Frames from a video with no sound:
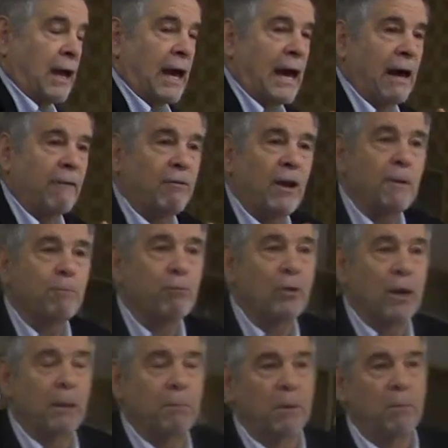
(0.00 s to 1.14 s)
have a
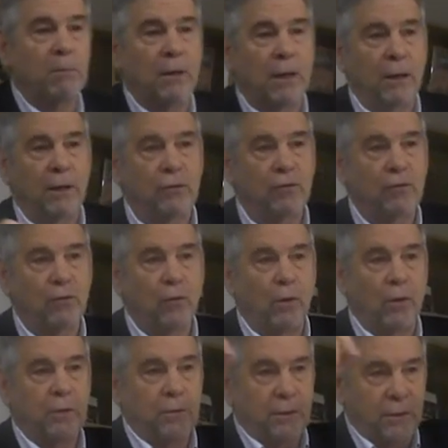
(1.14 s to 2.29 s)
problem, and it's
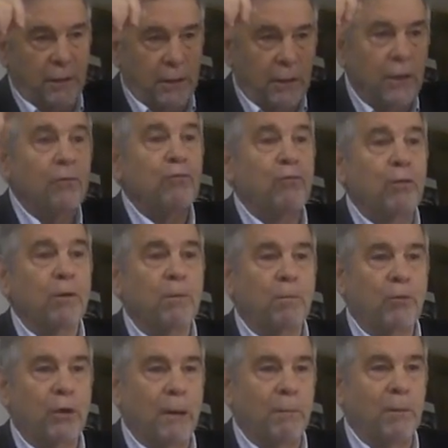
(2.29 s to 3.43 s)
called the Israel
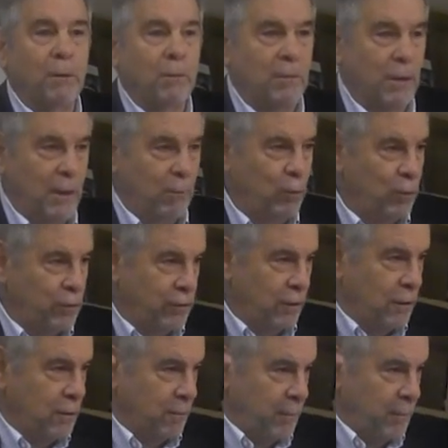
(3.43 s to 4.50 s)
problem, and we'll talk